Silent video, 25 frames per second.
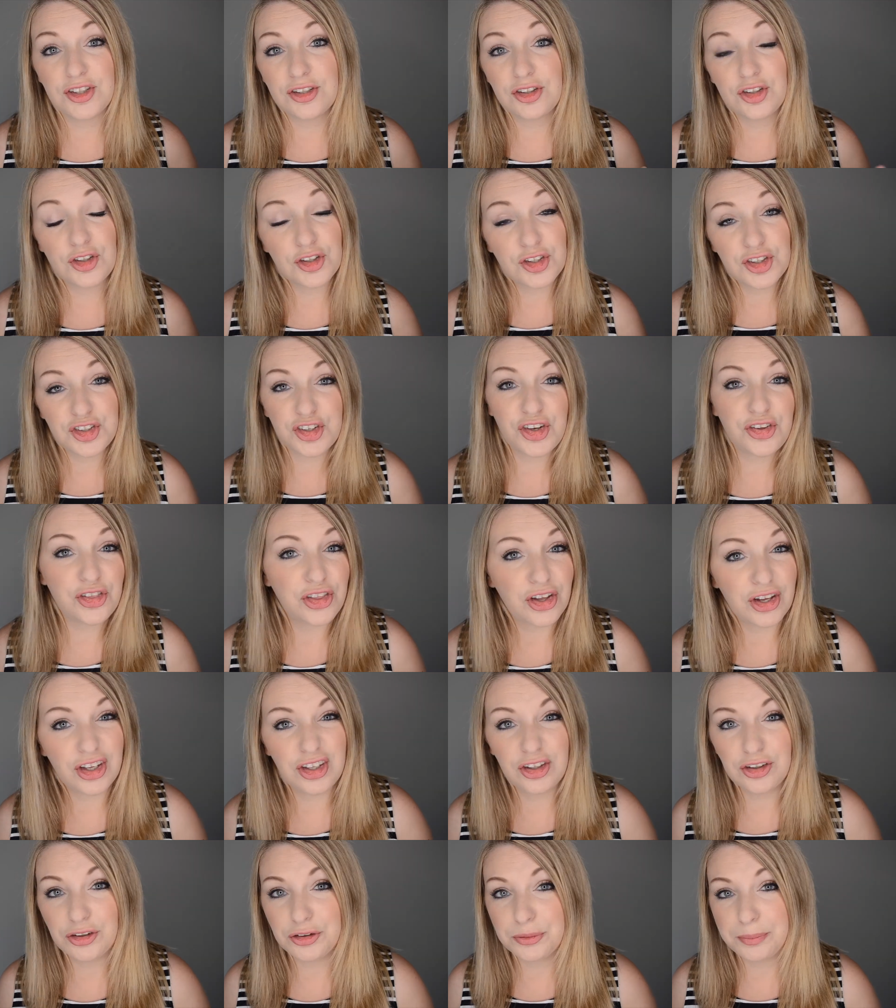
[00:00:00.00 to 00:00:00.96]
just so
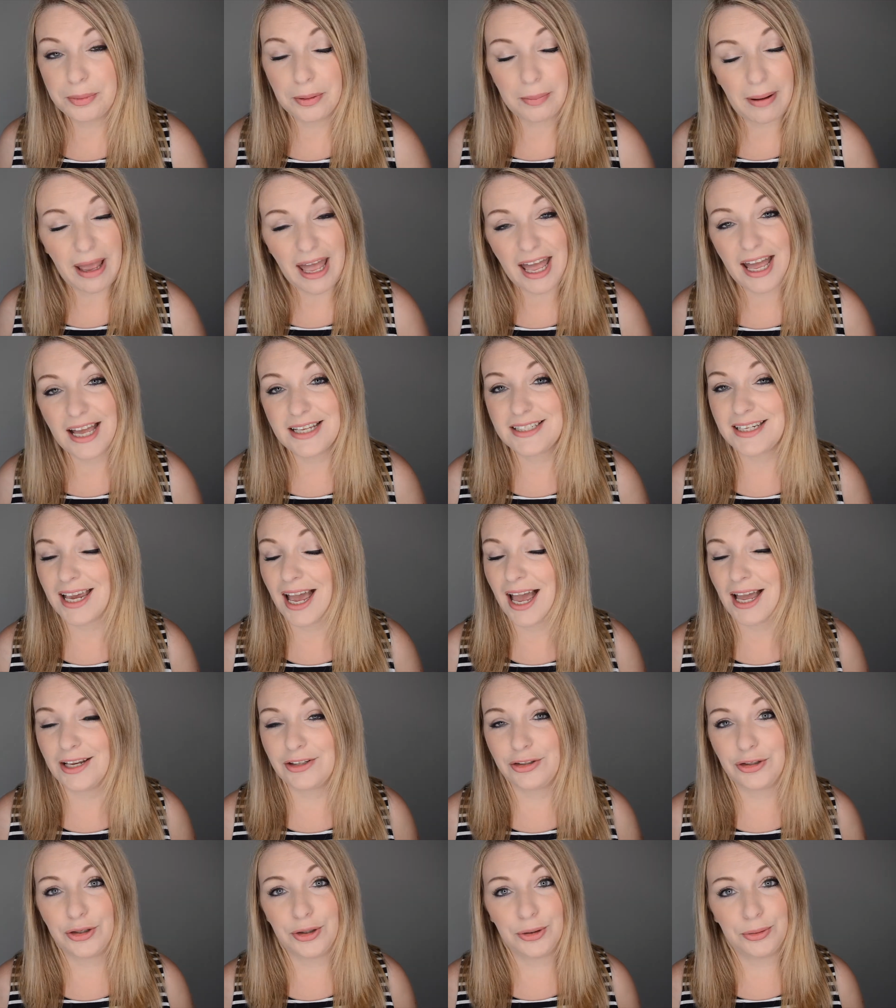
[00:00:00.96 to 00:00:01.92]
that you're prepared
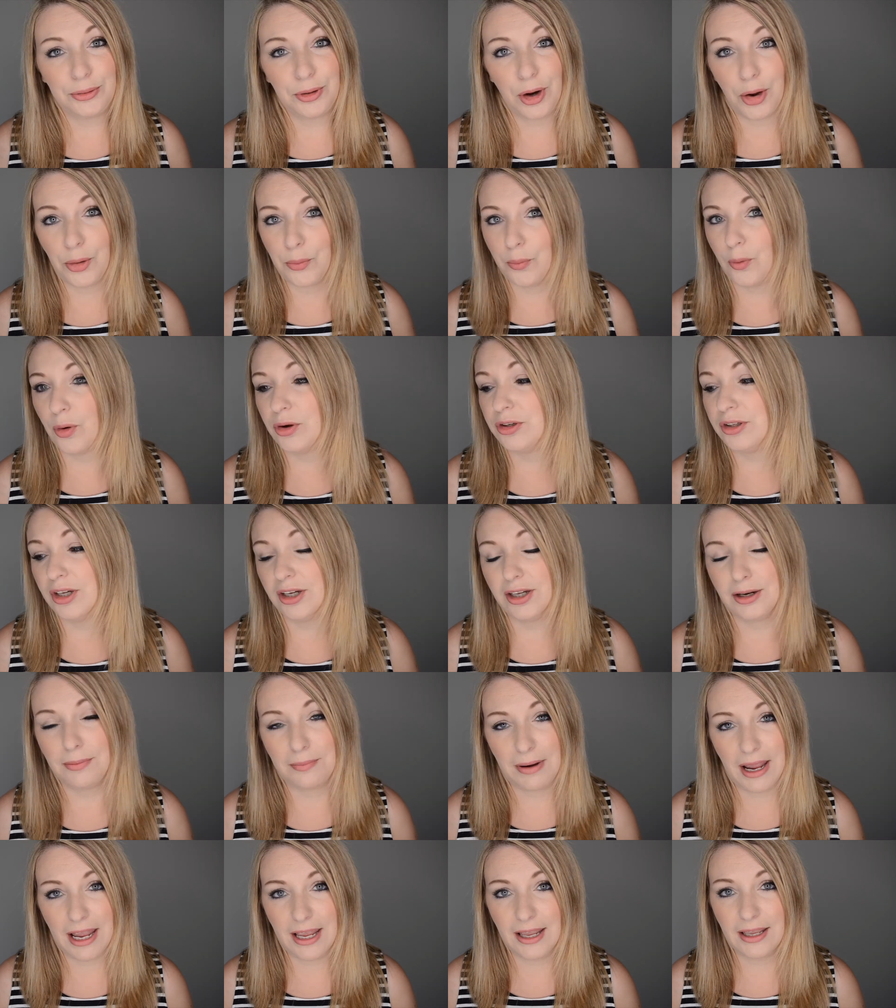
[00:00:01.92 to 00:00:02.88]
and you know what you're
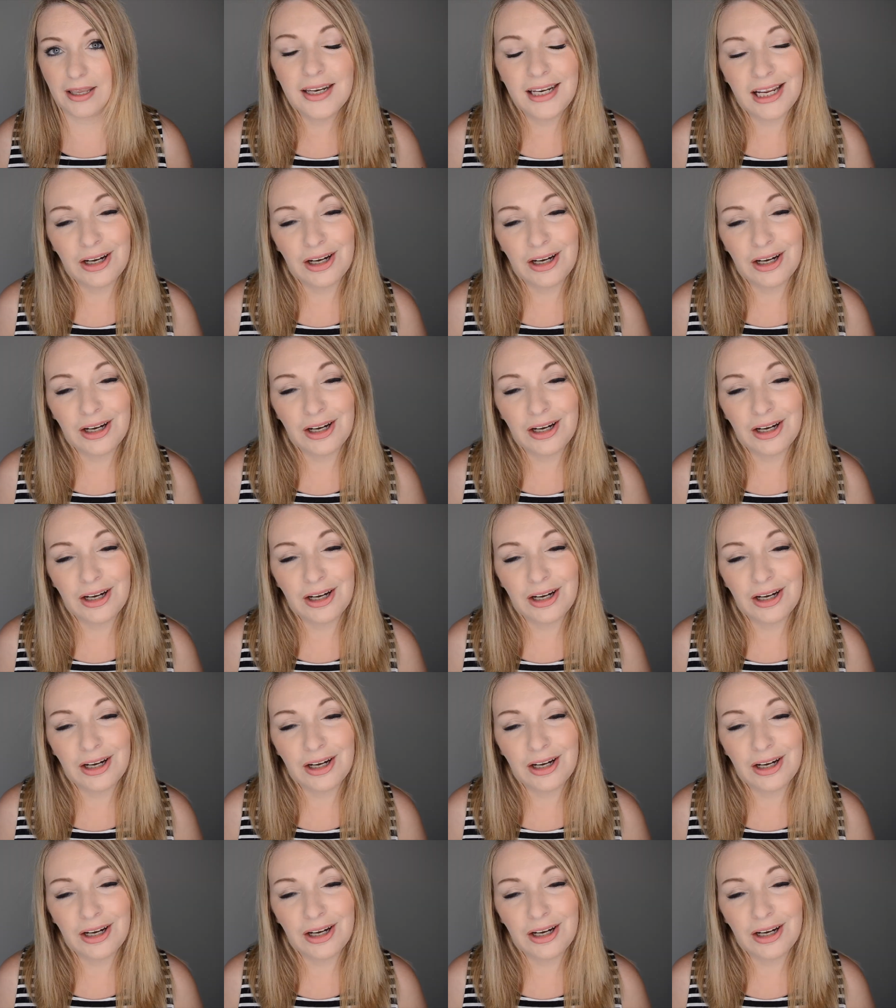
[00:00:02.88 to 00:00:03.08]
gonna make.